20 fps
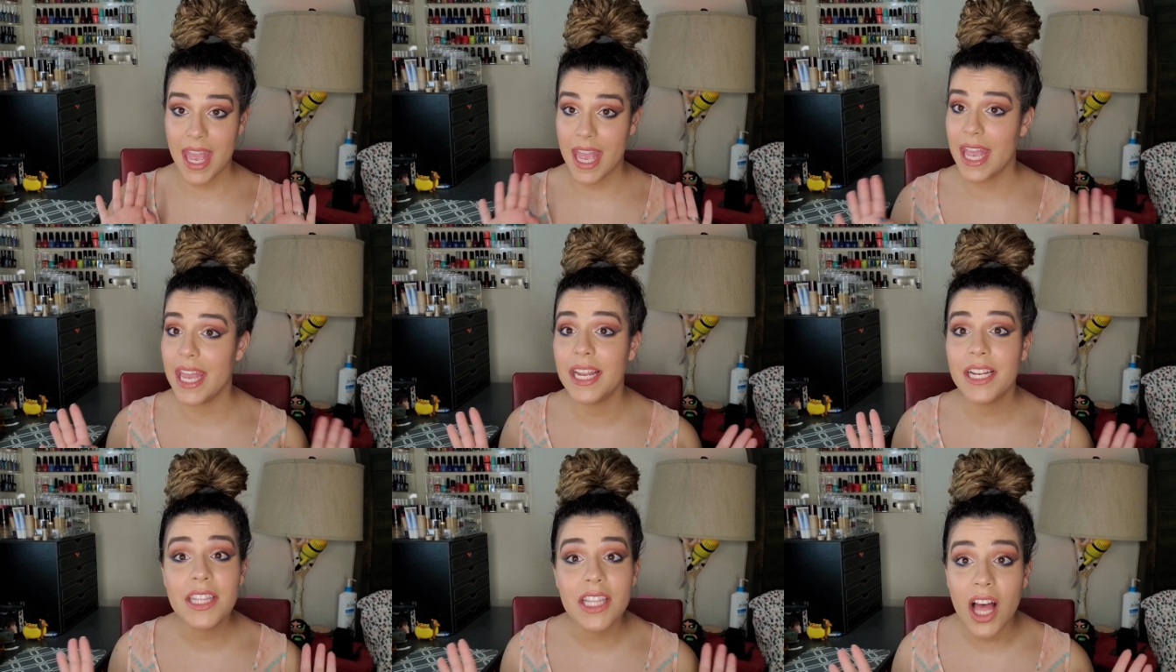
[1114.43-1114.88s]

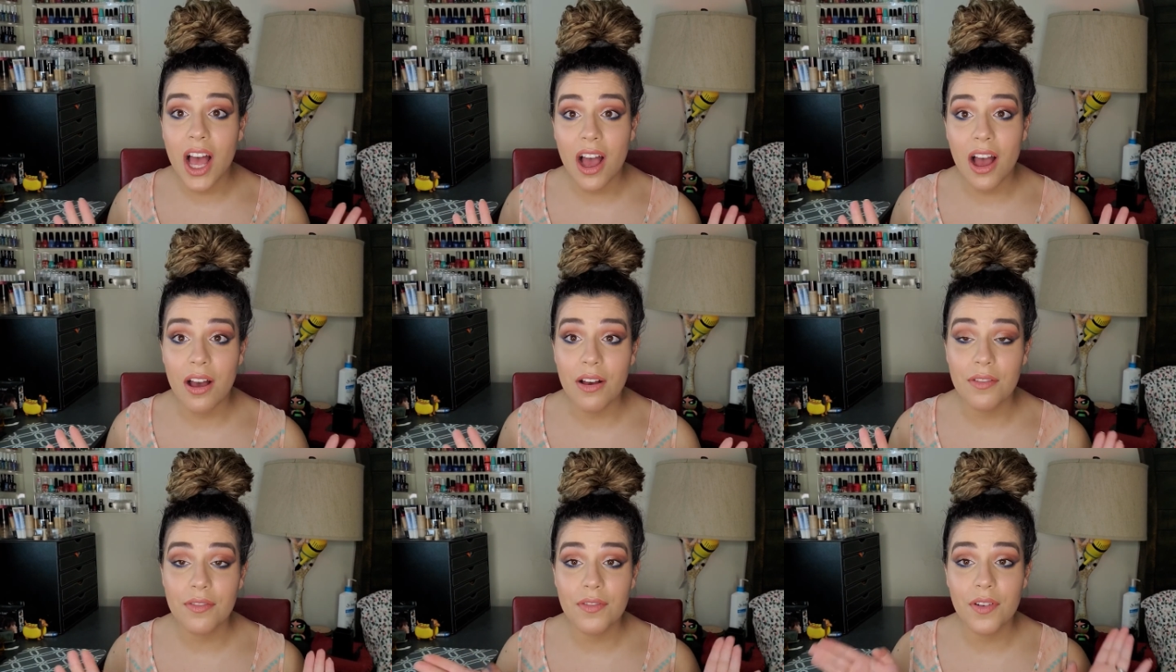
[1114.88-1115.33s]
in
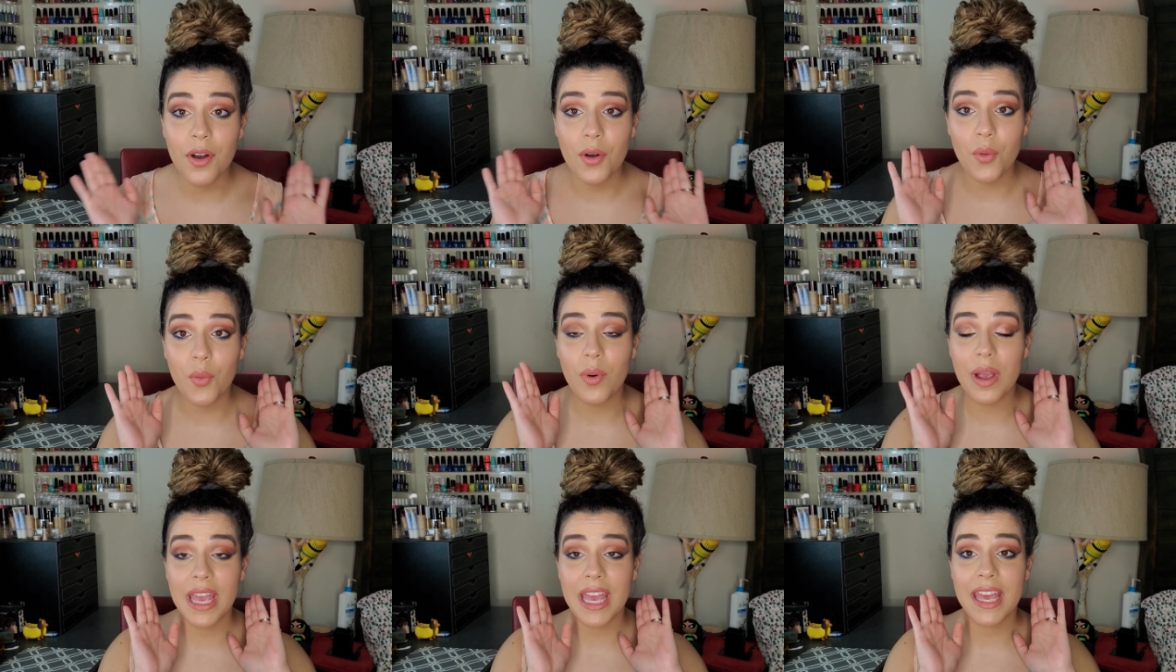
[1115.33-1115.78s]
love
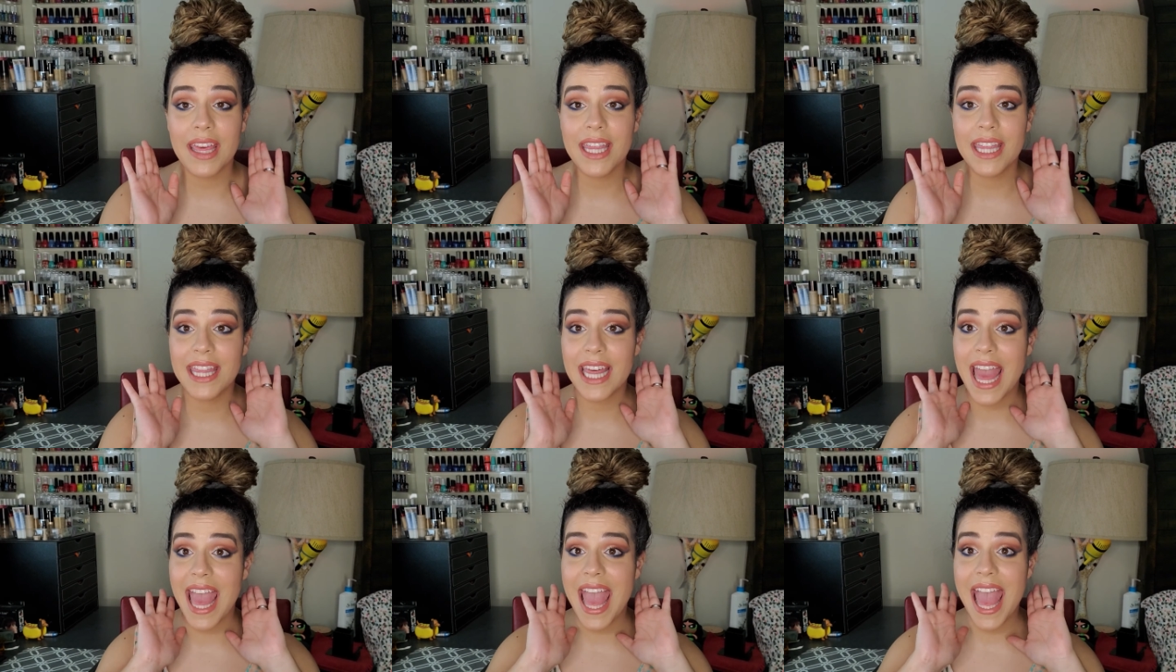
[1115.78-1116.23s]
with
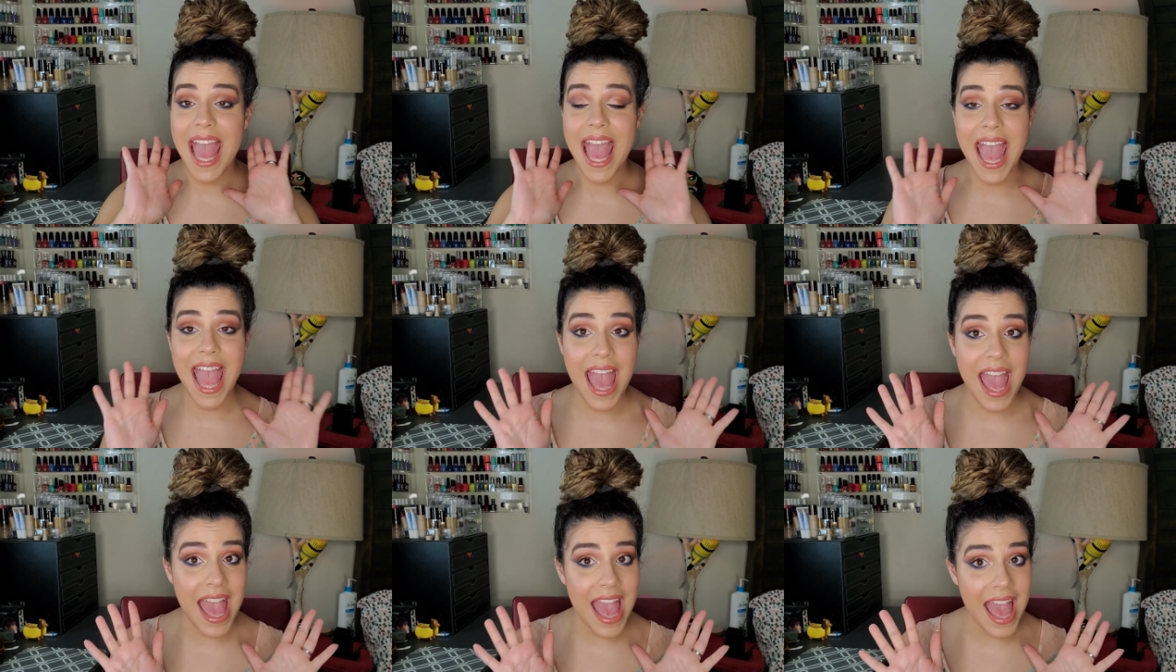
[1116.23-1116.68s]

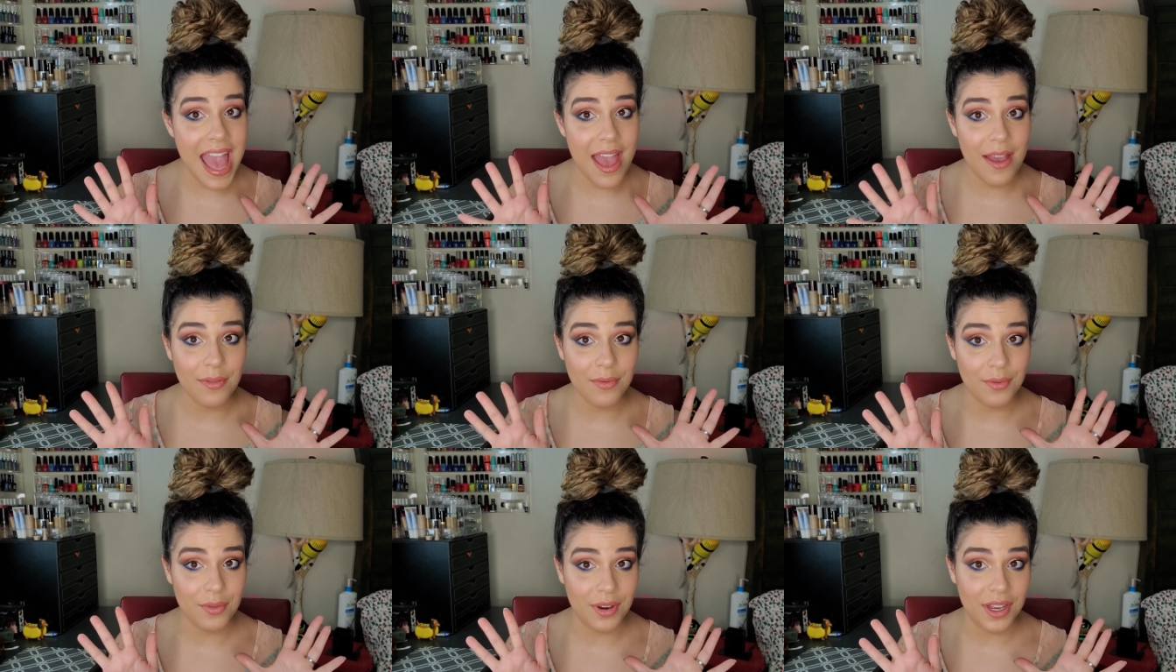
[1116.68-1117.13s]

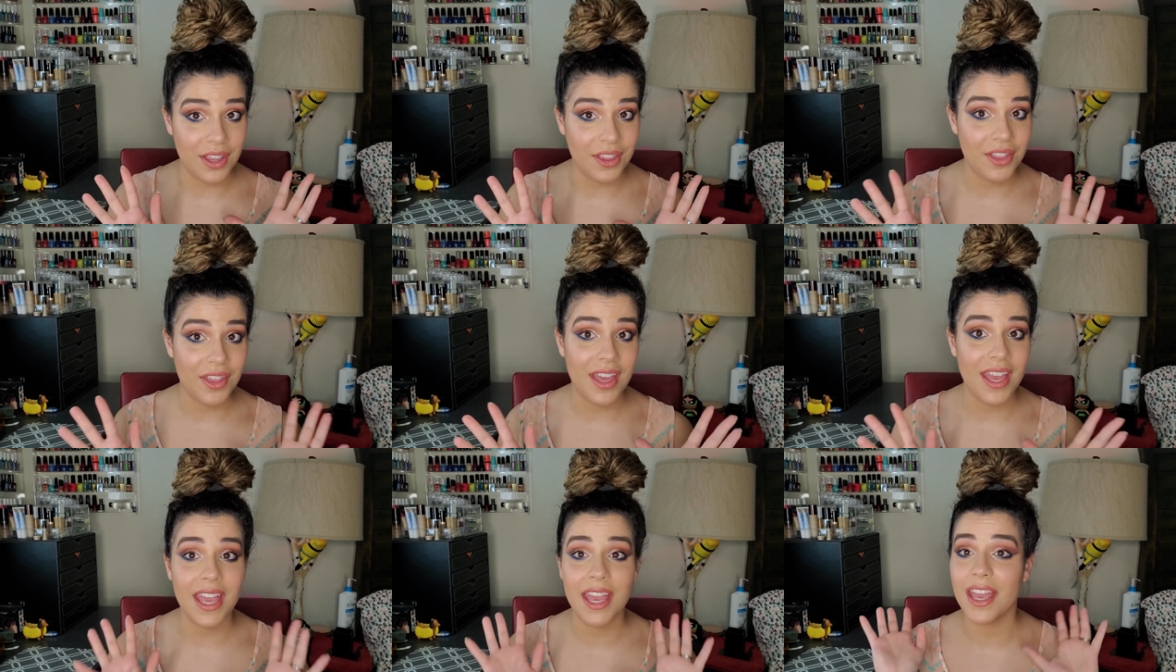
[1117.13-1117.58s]

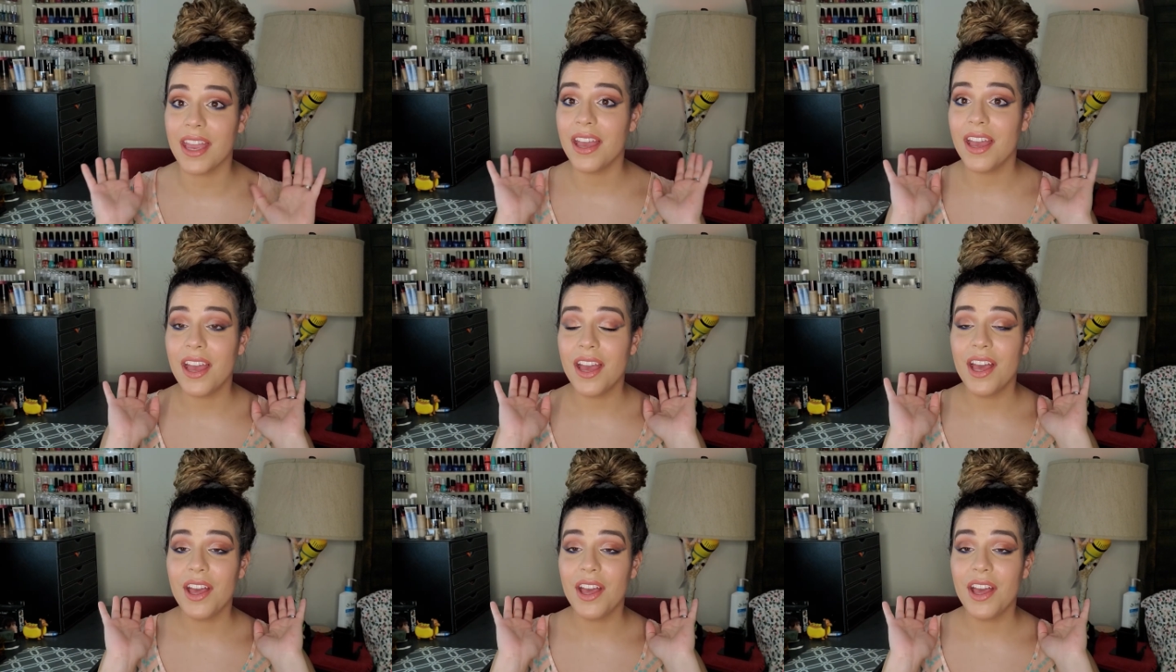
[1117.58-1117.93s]
everything.